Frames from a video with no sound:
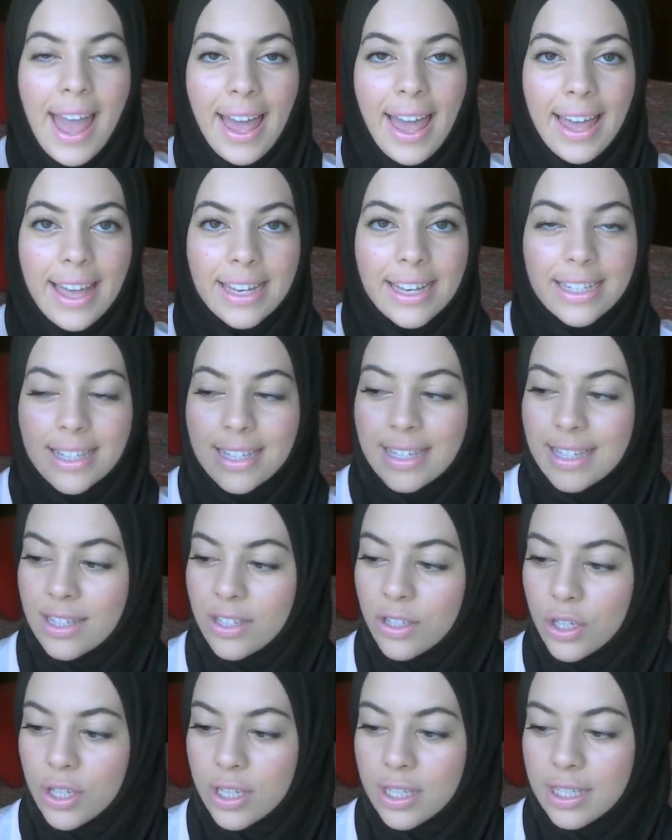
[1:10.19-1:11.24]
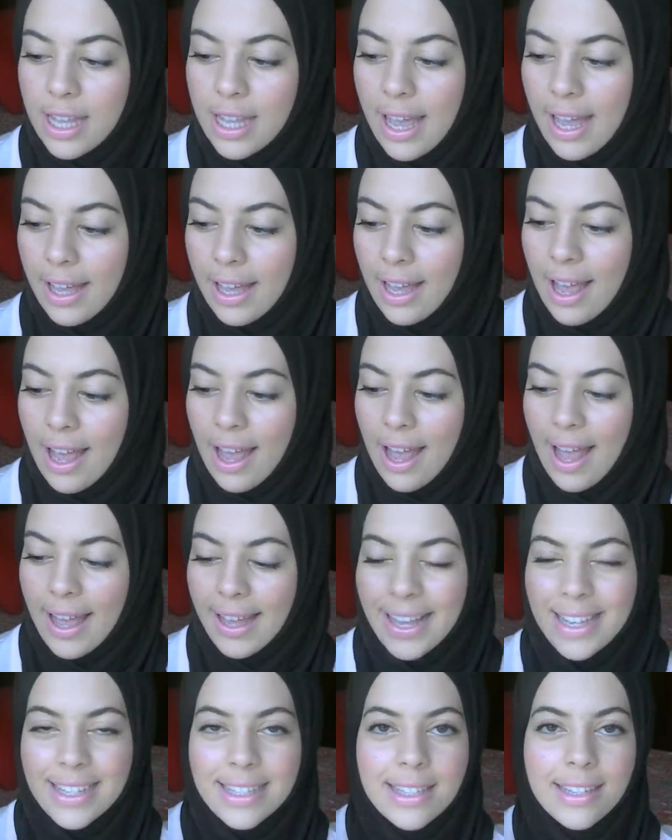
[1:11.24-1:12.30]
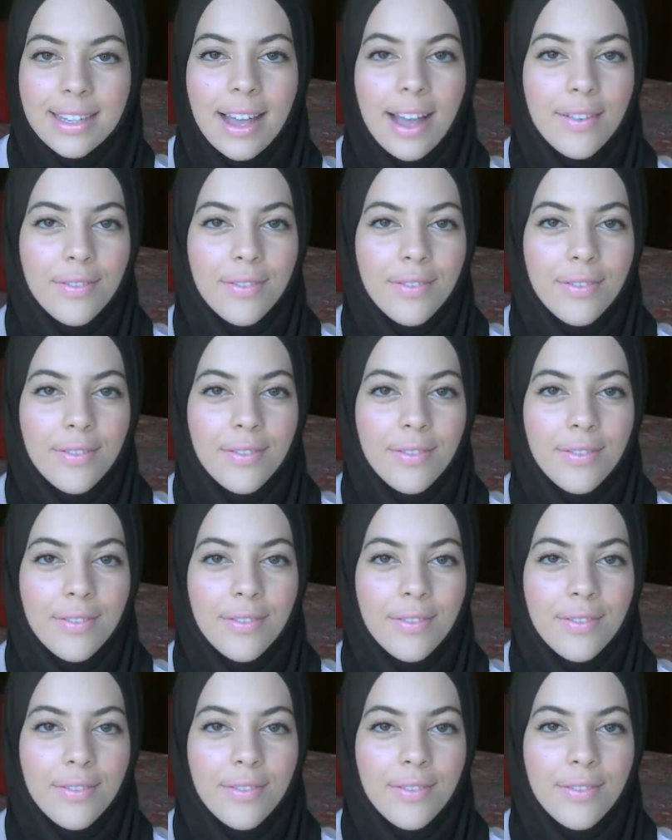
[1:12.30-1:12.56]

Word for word: And this is just like I guess